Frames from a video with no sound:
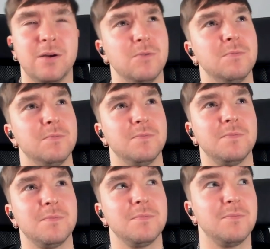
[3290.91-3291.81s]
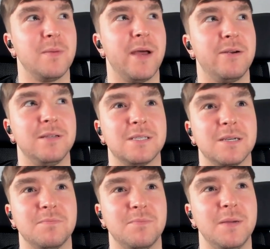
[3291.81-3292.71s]
oh, my parents
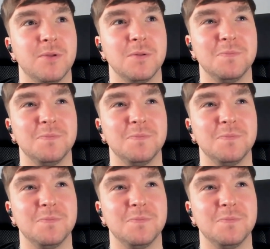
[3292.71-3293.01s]
are people.